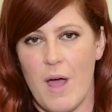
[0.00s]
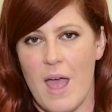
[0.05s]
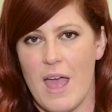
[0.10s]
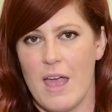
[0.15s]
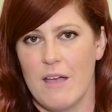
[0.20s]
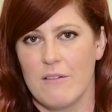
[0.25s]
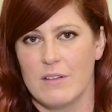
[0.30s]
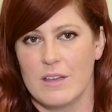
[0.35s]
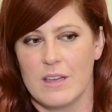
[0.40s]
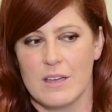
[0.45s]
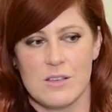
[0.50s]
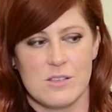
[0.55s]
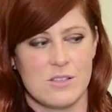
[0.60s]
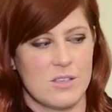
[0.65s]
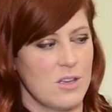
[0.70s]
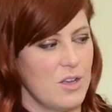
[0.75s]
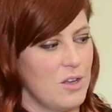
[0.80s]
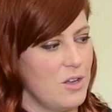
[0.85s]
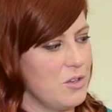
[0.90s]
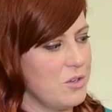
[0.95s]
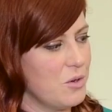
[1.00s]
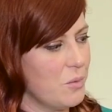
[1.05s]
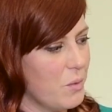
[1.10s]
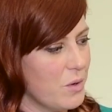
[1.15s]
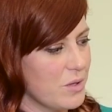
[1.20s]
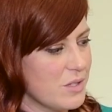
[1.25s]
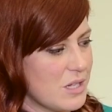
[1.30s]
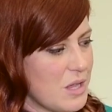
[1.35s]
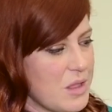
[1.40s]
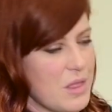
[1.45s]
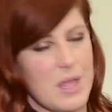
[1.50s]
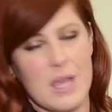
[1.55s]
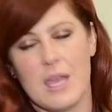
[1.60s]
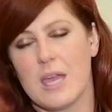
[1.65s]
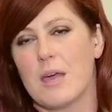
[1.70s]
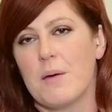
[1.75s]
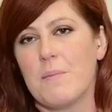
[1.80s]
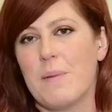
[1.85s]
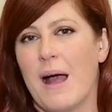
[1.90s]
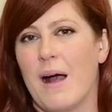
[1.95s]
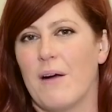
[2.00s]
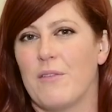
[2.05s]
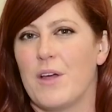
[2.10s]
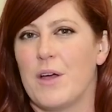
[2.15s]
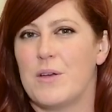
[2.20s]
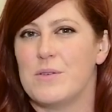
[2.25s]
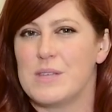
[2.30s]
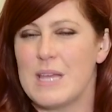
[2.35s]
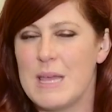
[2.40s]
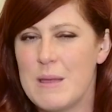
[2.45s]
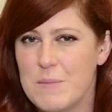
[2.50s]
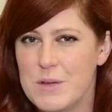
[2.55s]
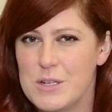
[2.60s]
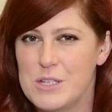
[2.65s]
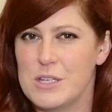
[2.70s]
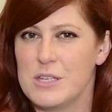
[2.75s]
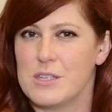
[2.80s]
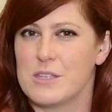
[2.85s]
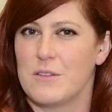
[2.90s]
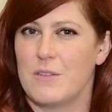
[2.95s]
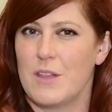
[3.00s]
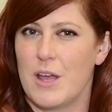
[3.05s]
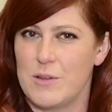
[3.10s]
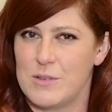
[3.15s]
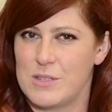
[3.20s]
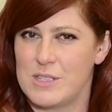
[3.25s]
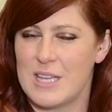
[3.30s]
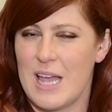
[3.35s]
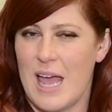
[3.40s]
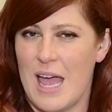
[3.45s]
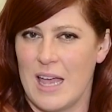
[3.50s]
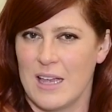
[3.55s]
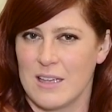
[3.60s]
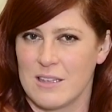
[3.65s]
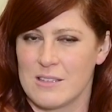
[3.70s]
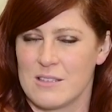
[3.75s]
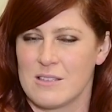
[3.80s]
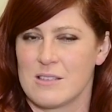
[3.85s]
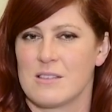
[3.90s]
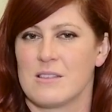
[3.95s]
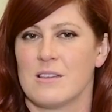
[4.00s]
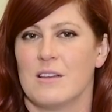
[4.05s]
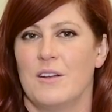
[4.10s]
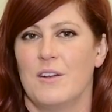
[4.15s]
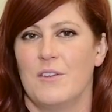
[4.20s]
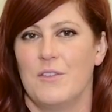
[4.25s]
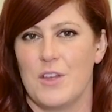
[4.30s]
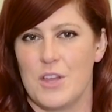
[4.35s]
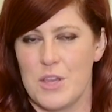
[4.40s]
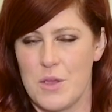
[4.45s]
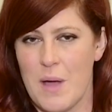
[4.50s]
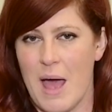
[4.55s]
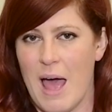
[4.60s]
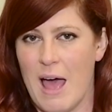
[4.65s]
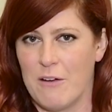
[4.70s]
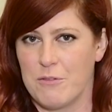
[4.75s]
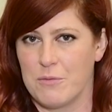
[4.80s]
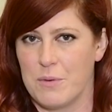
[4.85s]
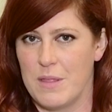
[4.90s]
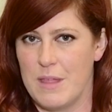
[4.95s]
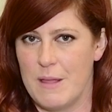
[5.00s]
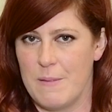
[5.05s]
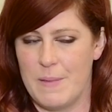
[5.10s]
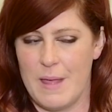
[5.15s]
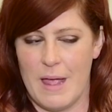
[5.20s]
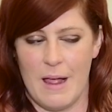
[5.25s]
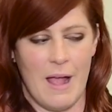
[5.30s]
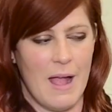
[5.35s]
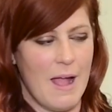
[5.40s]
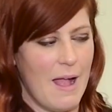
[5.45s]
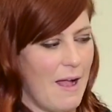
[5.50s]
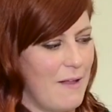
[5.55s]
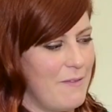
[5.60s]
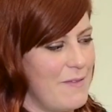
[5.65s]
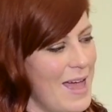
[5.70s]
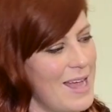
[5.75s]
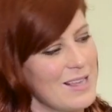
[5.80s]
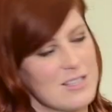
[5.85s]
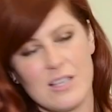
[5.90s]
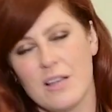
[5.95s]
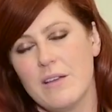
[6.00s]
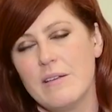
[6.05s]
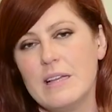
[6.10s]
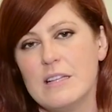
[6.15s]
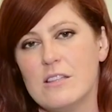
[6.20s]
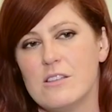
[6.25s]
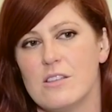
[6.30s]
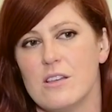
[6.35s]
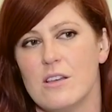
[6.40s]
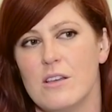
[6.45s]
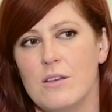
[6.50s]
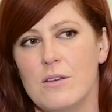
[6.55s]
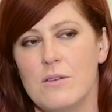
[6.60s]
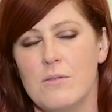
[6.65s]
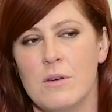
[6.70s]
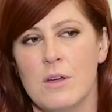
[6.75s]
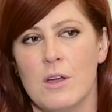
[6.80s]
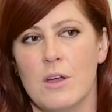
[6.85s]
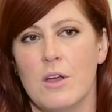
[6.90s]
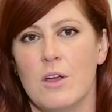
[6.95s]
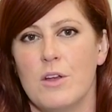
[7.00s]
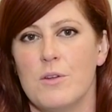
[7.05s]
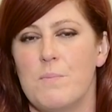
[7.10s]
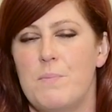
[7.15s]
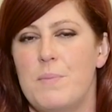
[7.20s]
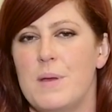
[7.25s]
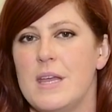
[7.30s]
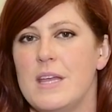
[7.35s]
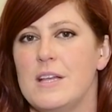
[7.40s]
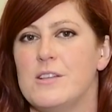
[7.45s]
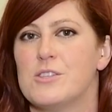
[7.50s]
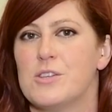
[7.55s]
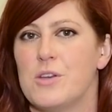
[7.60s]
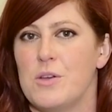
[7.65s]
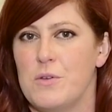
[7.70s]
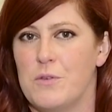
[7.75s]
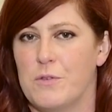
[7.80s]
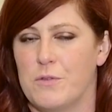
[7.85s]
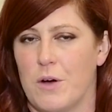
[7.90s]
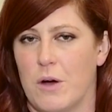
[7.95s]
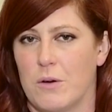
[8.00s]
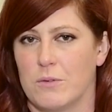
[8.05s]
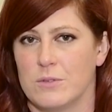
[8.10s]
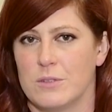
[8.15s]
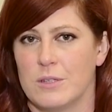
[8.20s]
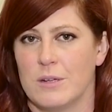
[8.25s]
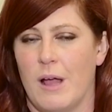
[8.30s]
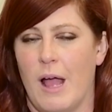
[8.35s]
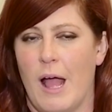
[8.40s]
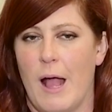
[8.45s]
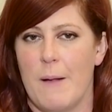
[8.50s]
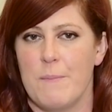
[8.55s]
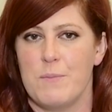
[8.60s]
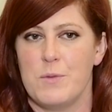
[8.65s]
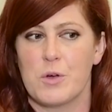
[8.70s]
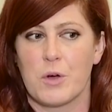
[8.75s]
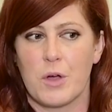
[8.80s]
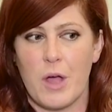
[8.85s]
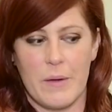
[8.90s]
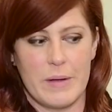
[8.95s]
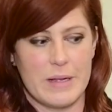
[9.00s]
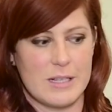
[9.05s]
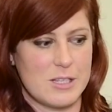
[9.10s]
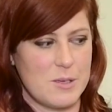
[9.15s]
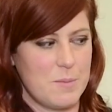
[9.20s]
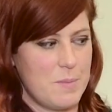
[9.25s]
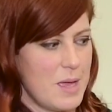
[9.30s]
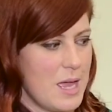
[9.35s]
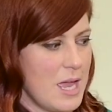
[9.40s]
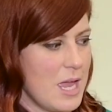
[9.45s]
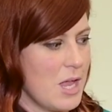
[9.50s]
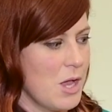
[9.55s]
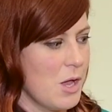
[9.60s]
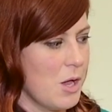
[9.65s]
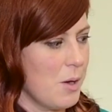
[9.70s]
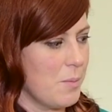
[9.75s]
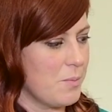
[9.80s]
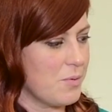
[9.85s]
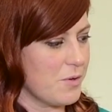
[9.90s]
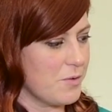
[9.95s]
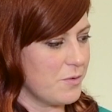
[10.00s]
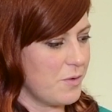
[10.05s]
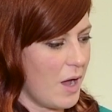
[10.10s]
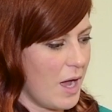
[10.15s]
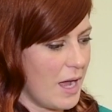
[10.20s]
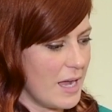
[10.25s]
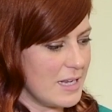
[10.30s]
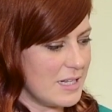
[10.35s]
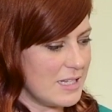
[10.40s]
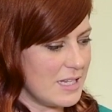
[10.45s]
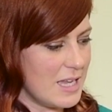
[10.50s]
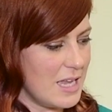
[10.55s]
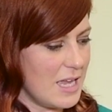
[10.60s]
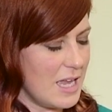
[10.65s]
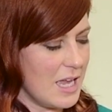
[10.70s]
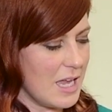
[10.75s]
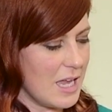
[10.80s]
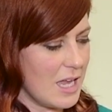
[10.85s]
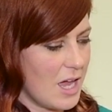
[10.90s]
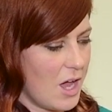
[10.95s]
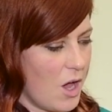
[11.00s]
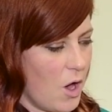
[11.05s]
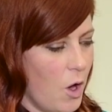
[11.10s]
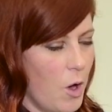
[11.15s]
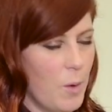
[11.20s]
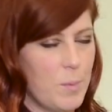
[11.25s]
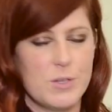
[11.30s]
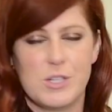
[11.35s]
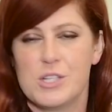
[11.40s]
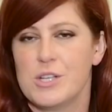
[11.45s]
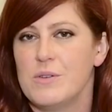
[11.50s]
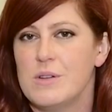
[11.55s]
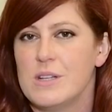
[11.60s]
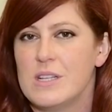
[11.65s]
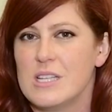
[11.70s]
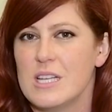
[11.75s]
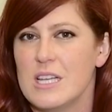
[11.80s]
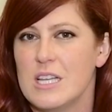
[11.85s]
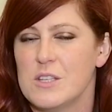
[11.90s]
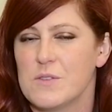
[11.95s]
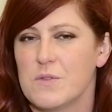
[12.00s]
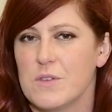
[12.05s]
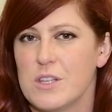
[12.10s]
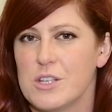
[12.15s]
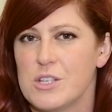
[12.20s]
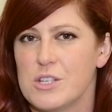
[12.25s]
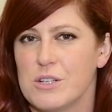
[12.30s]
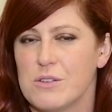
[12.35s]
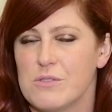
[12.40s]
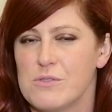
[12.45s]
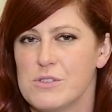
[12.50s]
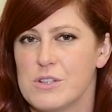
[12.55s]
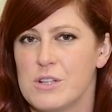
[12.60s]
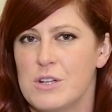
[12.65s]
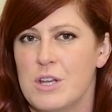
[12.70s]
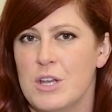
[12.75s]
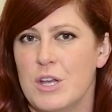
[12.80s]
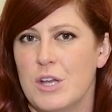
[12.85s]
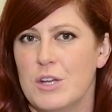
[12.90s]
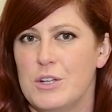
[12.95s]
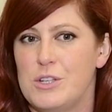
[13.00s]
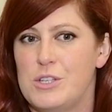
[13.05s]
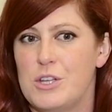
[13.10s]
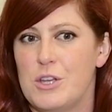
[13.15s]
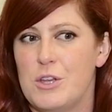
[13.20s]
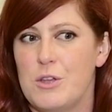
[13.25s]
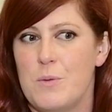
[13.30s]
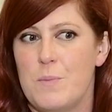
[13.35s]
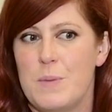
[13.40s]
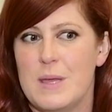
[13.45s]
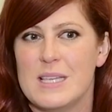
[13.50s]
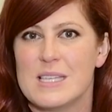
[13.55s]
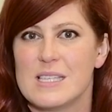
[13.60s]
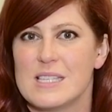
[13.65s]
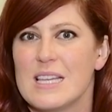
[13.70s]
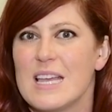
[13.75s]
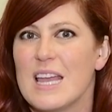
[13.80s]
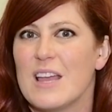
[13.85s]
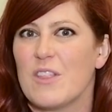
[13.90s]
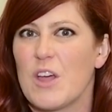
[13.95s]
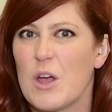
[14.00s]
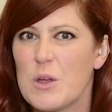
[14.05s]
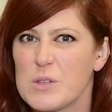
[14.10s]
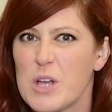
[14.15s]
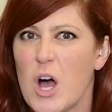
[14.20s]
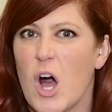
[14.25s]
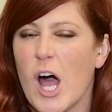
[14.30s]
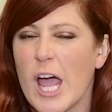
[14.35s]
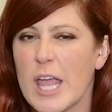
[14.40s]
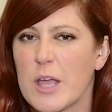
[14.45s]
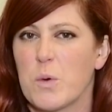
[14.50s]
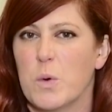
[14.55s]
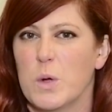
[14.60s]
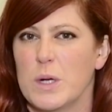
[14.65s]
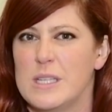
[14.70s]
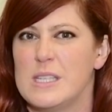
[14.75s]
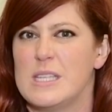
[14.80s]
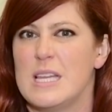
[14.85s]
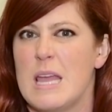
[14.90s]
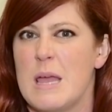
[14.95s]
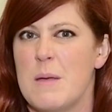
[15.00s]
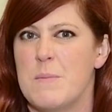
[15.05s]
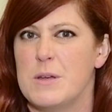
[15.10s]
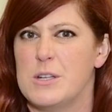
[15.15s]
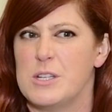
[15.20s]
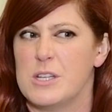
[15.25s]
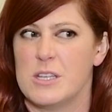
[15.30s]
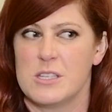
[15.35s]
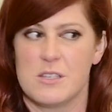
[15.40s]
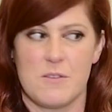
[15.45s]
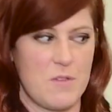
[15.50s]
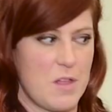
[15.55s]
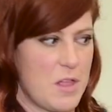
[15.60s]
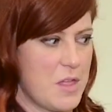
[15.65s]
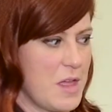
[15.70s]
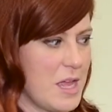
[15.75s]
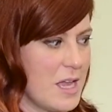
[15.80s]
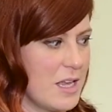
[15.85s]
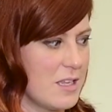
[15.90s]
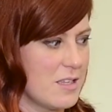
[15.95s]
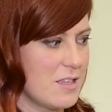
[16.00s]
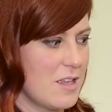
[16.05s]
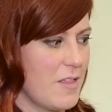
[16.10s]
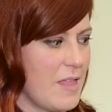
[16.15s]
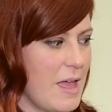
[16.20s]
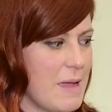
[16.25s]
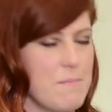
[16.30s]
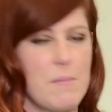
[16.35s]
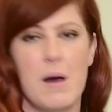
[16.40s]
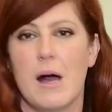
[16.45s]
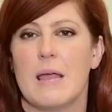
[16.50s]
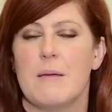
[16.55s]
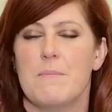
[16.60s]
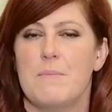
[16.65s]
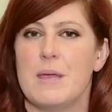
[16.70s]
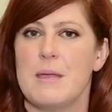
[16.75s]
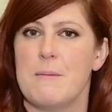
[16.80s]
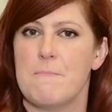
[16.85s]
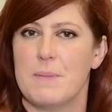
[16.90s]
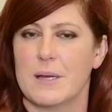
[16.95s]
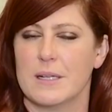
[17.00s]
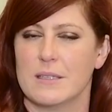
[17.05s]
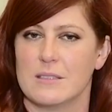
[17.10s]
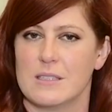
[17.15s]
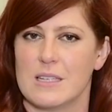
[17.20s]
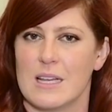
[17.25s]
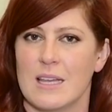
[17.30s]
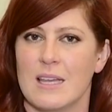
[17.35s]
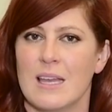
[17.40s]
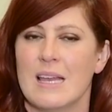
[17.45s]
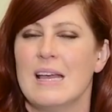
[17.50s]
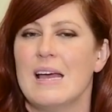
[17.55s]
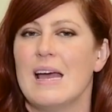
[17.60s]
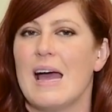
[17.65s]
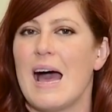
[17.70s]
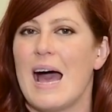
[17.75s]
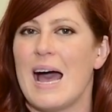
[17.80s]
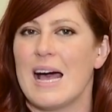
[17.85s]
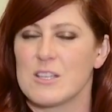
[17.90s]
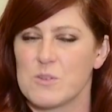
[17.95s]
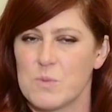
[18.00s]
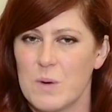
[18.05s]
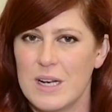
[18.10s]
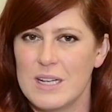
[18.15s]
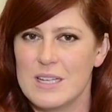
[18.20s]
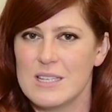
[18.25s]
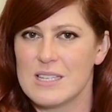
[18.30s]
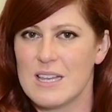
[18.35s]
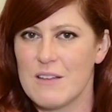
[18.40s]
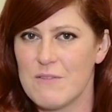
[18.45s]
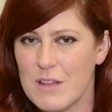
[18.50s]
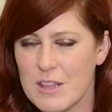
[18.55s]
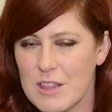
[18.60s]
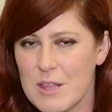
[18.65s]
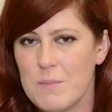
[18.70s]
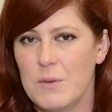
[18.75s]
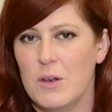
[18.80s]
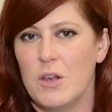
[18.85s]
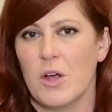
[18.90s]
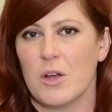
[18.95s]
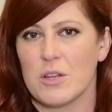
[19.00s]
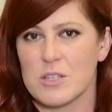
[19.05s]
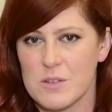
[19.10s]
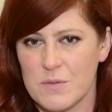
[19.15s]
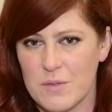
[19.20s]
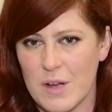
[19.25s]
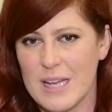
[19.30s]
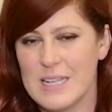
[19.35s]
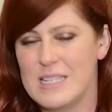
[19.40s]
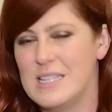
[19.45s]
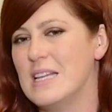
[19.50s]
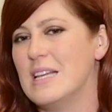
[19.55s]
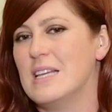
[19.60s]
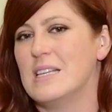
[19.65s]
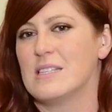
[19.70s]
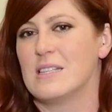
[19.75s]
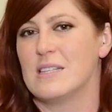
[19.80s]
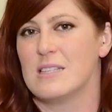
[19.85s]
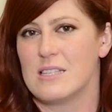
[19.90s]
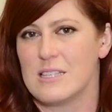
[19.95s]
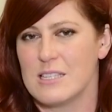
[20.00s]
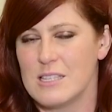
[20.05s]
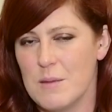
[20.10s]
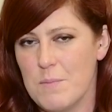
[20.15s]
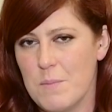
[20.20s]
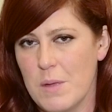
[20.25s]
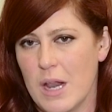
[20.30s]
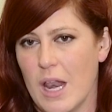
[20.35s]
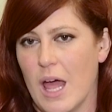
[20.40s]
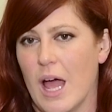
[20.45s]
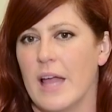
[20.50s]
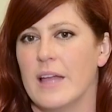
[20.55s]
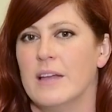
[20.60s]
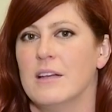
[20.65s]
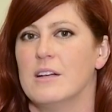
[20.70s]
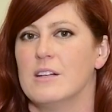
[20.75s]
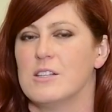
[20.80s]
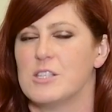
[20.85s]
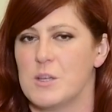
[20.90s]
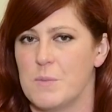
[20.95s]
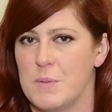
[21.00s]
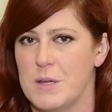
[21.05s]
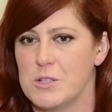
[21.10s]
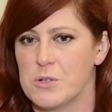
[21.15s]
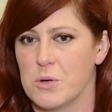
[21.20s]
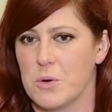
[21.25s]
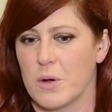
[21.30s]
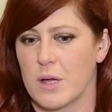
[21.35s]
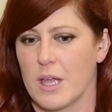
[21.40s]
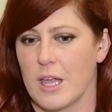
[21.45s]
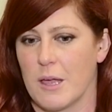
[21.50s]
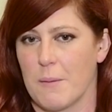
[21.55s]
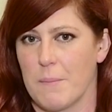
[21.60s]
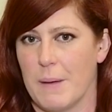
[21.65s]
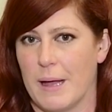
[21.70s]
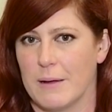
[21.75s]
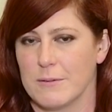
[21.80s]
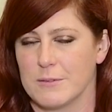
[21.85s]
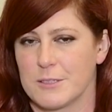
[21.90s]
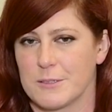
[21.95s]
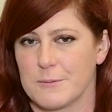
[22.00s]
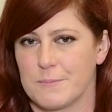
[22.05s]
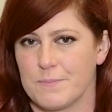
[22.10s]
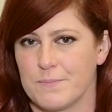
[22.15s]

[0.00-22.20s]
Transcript: areas, you'll want to think about those images and those texts that you have within there. And that's going to be twofold. You're going to be providing opportunities for the children to be seeing those high quality images of the things that they might be building, as well as giving them lots of ideas and stimuli to be talking about.